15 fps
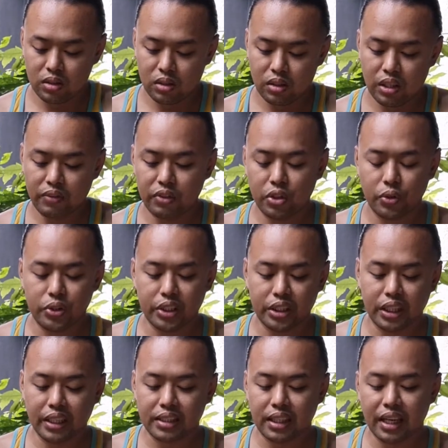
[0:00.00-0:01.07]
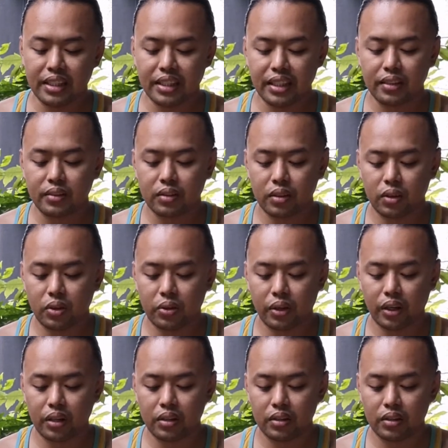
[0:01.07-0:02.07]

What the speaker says: All you have to do is just like slice it. Okay.